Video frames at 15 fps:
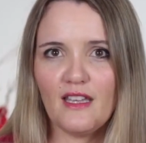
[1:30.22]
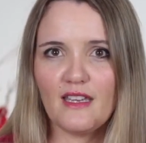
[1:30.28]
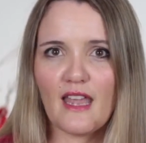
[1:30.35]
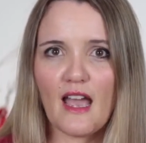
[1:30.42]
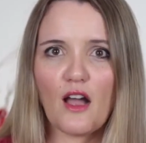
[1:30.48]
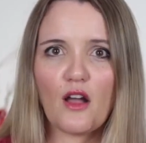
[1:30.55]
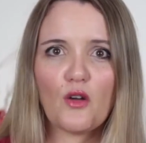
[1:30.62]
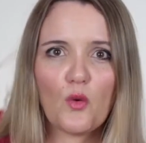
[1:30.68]

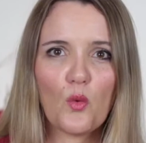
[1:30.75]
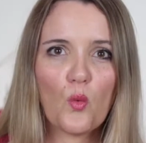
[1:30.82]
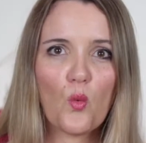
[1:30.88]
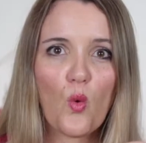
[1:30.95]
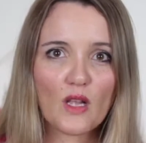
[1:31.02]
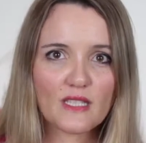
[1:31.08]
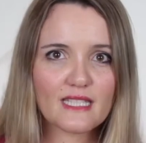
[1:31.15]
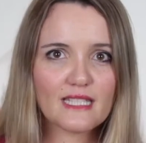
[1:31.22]
Now,
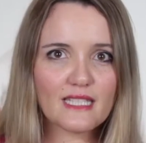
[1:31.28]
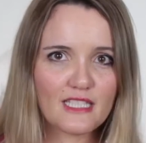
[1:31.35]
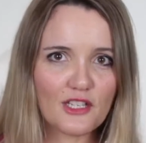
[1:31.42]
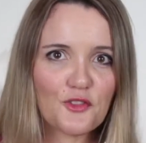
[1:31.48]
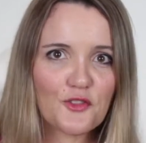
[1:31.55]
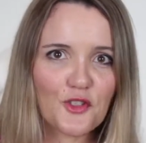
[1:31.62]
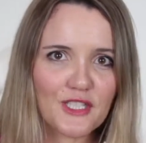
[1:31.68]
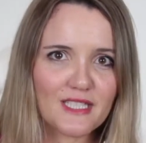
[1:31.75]
what's the
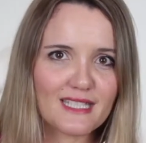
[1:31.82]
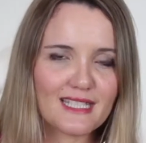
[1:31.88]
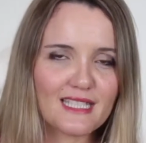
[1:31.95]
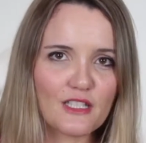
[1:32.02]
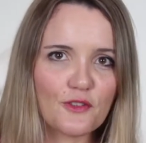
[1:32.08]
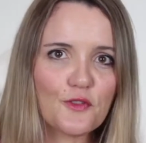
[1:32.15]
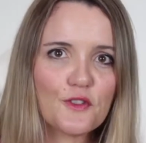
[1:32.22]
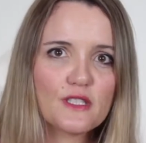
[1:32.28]
difference?
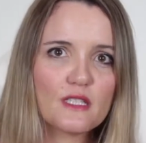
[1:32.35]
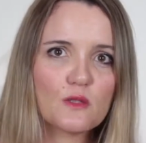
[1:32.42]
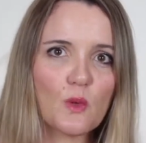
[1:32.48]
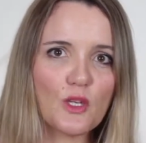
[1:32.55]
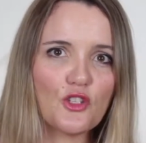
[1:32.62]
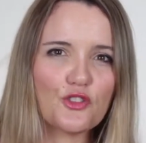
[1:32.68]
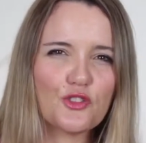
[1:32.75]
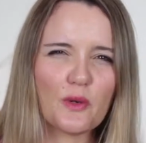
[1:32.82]
The difference is
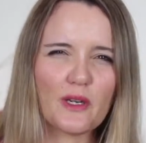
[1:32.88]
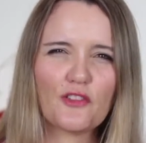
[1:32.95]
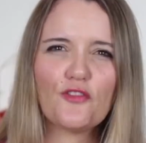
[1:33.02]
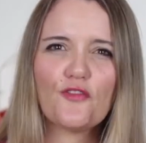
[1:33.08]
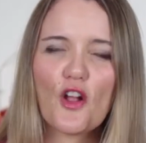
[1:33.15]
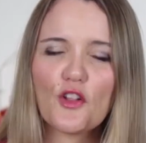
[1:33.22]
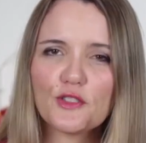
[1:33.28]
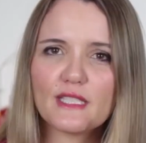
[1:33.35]
when you're doing
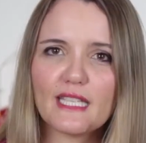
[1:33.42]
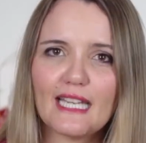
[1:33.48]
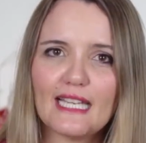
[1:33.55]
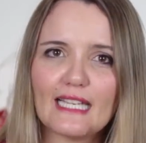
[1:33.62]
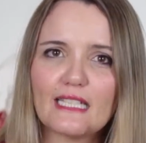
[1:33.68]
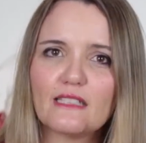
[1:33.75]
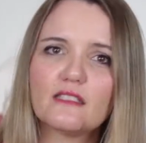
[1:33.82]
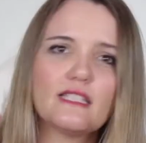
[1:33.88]
false
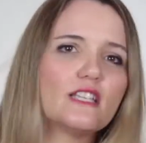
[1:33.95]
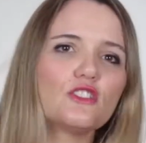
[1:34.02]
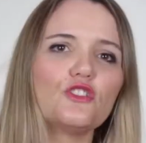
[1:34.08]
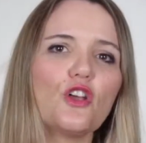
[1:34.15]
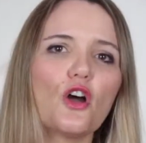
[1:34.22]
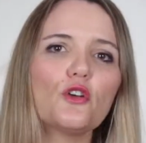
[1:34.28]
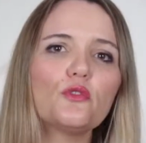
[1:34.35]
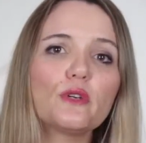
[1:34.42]
healing, there's
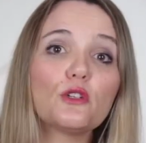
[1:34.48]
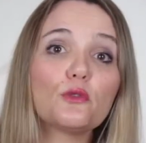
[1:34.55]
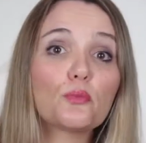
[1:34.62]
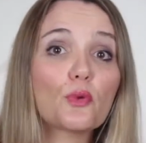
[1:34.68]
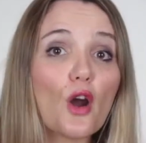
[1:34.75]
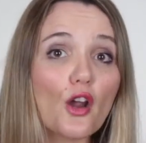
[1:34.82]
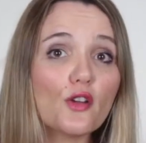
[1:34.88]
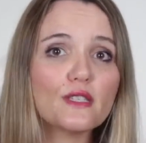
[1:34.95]
no real
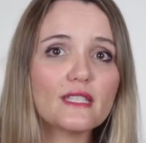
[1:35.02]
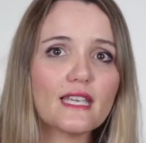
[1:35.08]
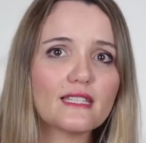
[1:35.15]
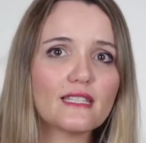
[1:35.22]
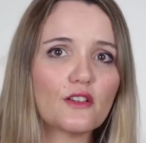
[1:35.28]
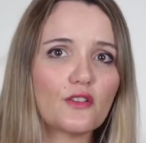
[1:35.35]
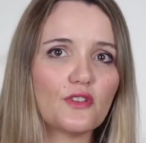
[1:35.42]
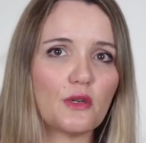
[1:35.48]

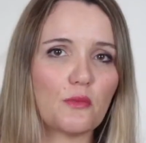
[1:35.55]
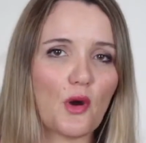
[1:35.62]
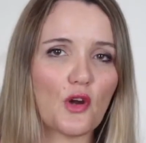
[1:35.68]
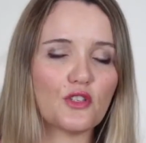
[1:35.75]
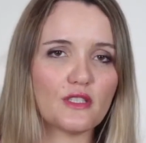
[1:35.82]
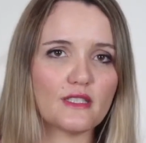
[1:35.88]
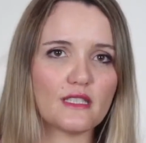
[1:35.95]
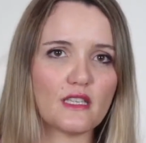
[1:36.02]
processing of the
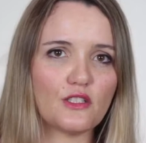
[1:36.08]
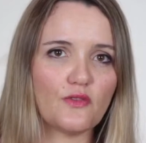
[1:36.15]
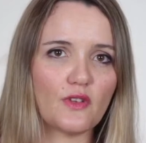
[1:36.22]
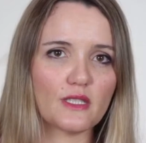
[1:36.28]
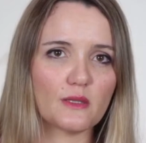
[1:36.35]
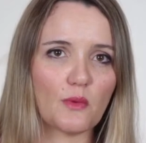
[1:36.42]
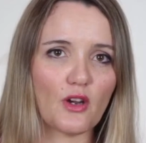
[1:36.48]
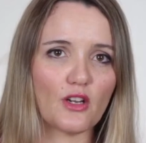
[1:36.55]
emotions that you've
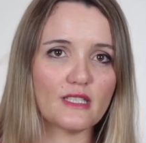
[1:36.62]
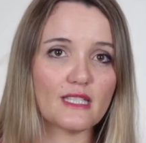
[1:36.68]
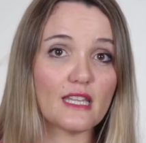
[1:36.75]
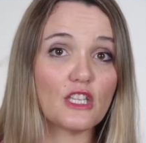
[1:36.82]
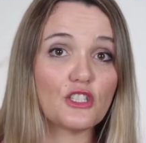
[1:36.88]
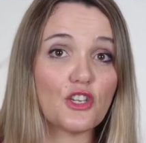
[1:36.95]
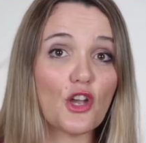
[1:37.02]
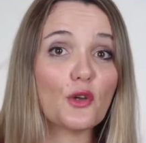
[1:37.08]
experienced,
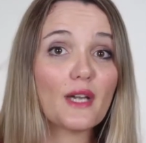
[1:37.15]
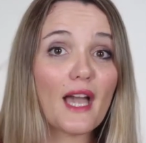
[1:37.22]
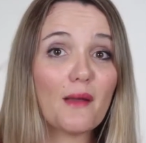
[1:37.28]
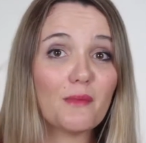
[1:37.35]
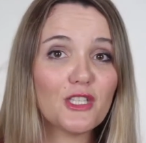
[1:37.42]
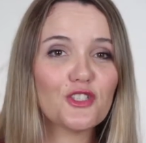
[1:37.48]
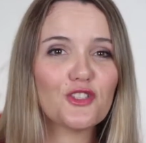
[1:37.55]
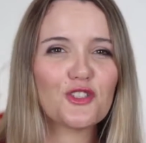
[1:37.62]
and there's no
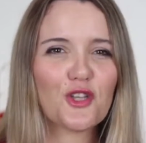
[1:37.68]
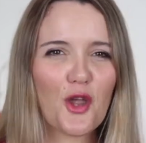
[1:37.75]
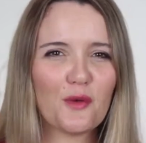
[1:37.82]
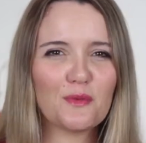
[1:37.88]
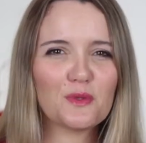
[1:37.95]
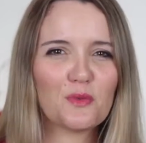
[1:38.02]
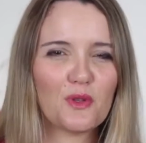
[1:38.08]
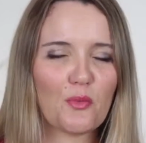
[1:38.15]
coming to
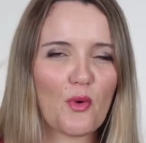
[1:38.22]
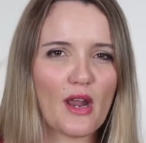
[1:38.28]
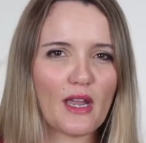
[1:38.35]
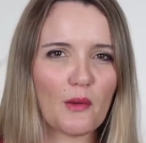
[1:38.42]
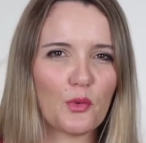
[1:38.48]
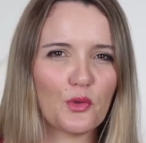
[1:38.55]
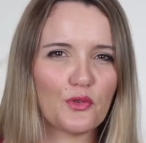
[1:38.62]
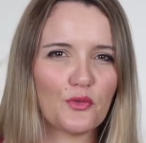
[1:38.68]
terms with a
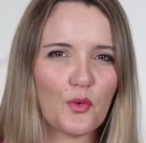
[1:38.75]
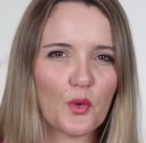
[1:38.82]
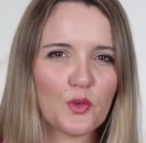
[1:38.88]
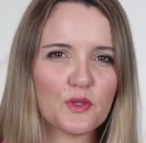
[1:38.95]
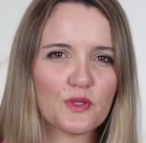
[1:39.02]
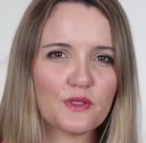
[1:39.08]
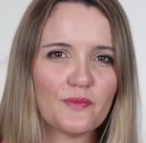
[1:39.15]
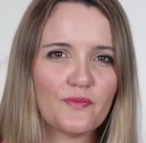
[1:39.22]
breakup or
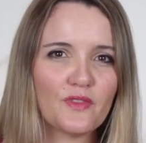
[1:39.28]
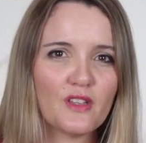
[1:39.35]
divorce.